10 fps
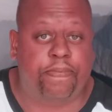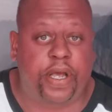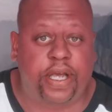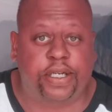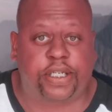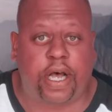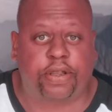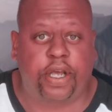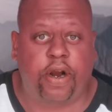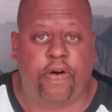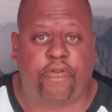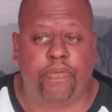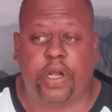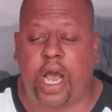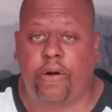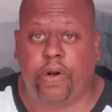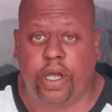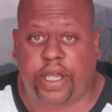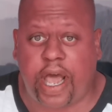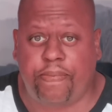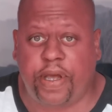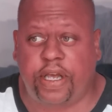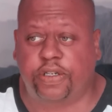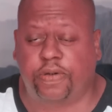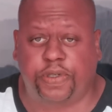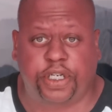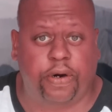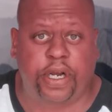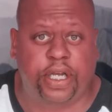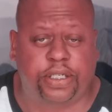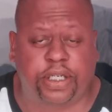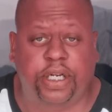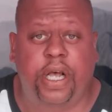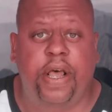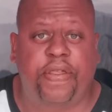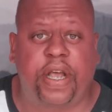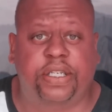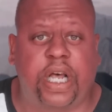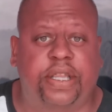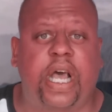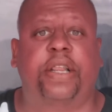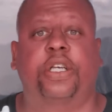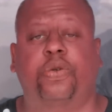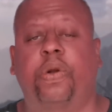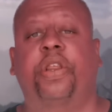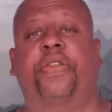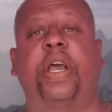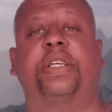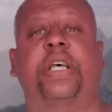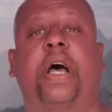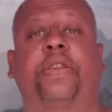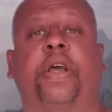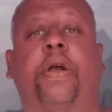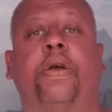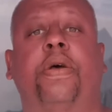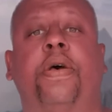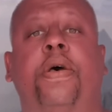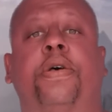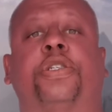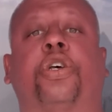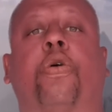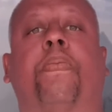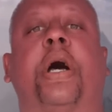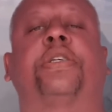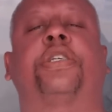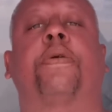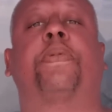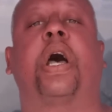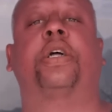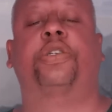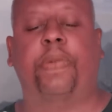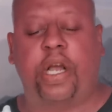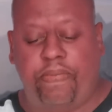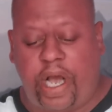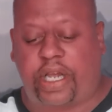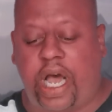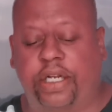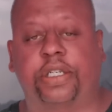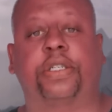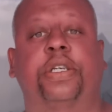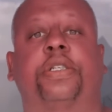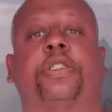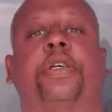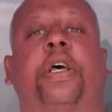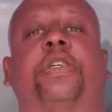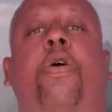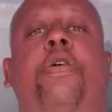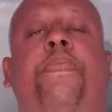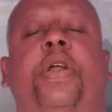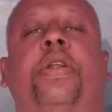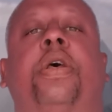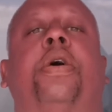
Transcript: beings out there from Lyra, cat beings from Sirius, and things like that. That's one of the things out there. So my subconscious, my, my consciousness has already been